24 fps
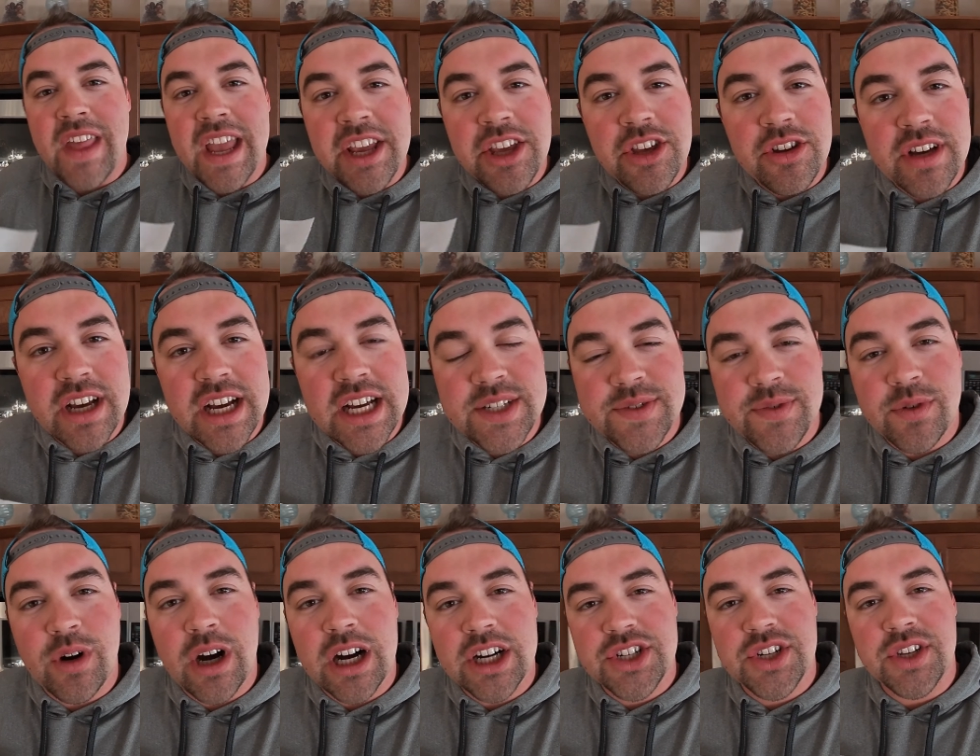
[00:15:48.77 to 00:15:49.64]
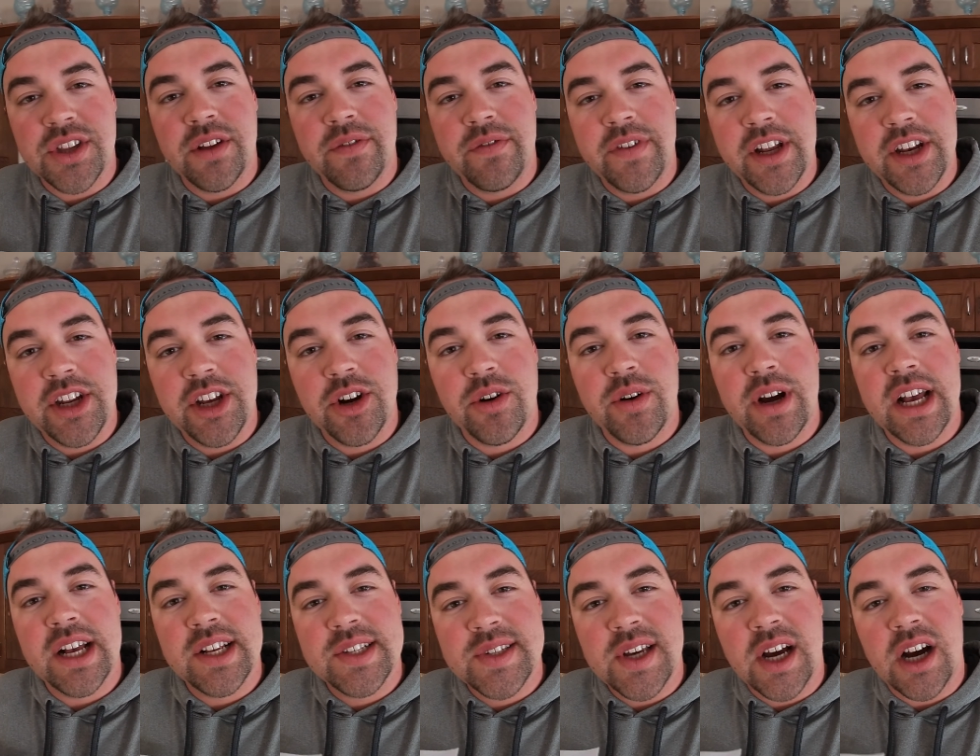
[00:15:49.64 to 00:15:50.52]
Thank you guys for watching the video.
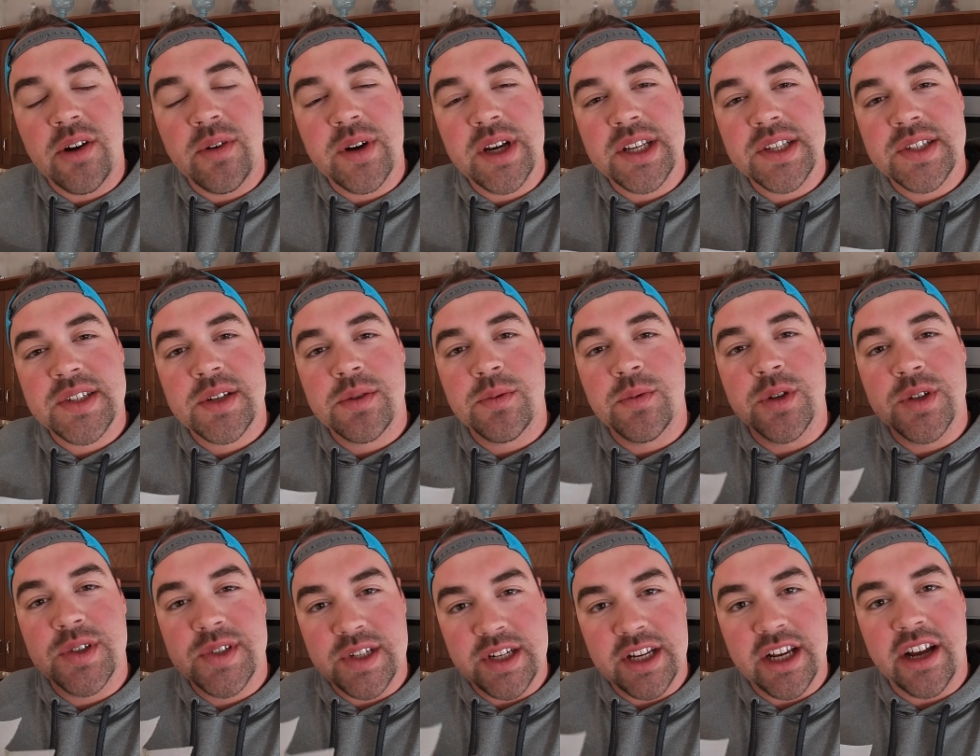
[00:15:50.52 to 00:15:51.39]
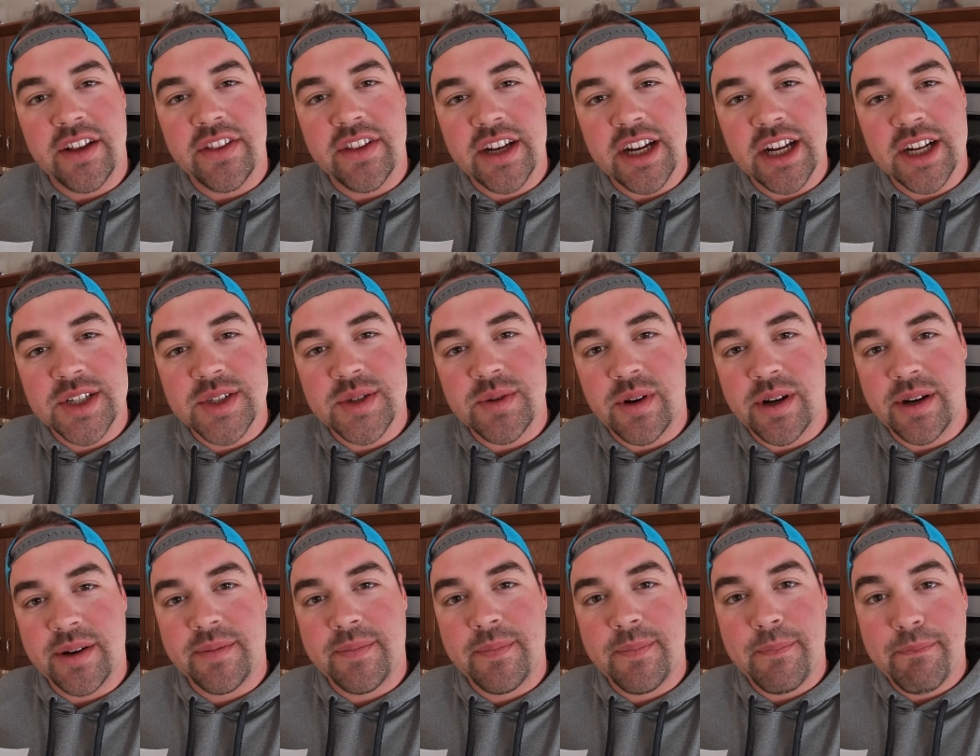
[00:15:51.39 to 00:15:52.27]
As always, we'll see you on the next
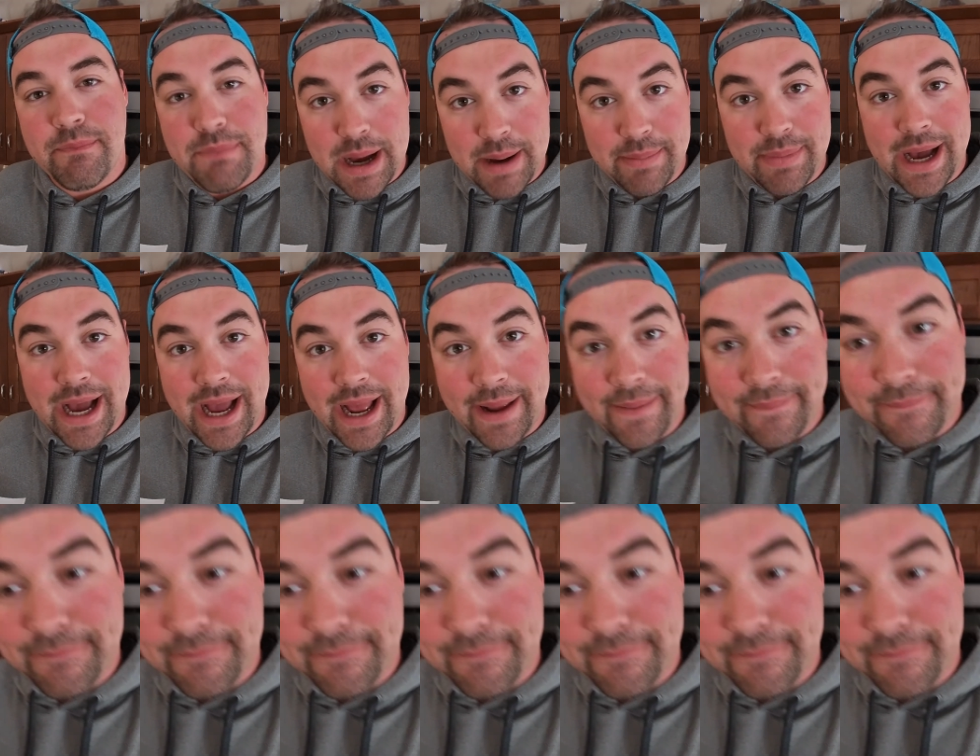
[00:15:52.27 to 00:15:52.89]
one. Bye-bye.